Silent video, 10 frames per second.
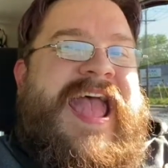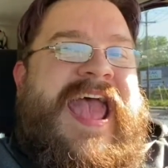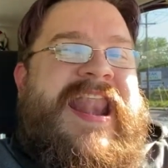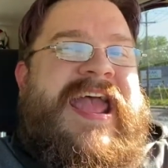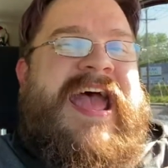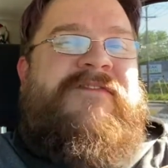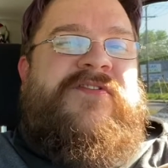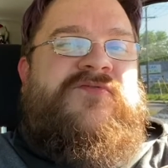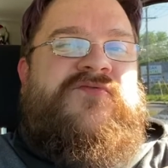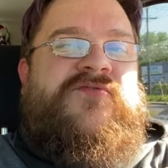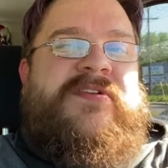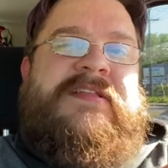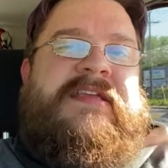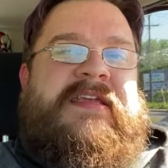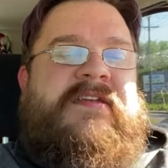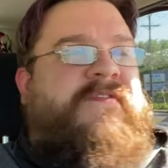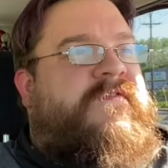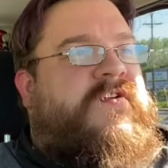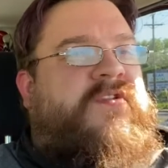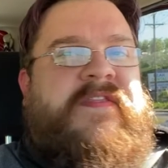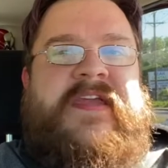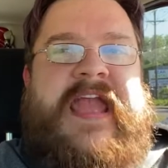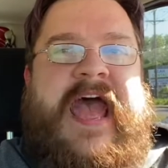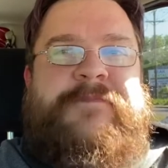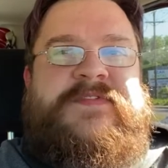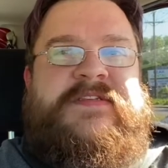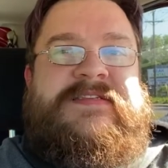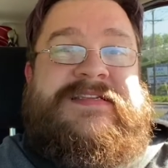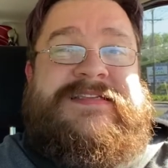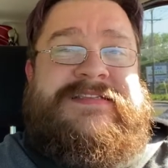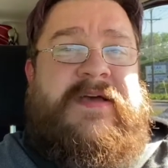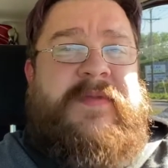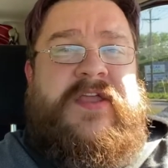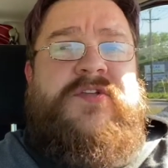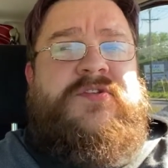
And I haven't really filled in the gaps since I stopped making